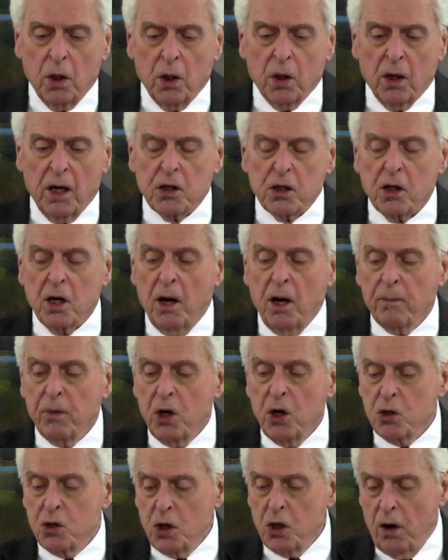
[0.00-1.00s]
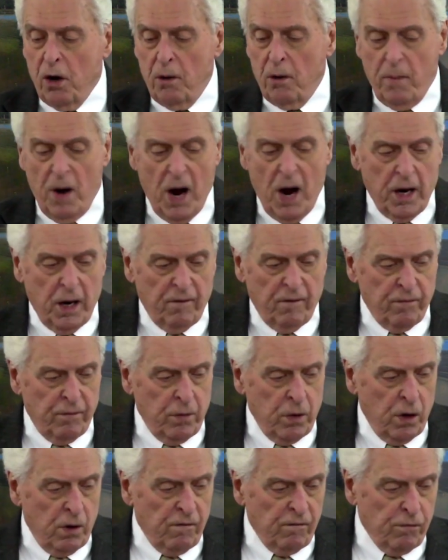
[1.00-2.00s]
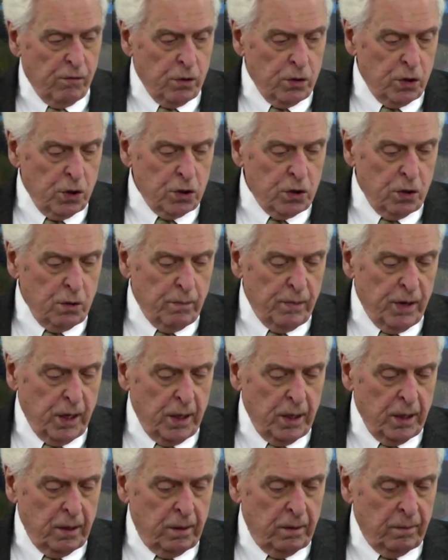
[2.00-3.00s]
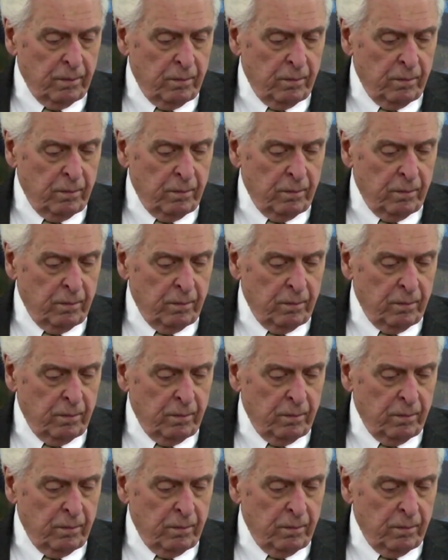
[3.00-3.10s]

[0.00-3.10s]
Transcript: Let's come to Jeremiah for just a minute.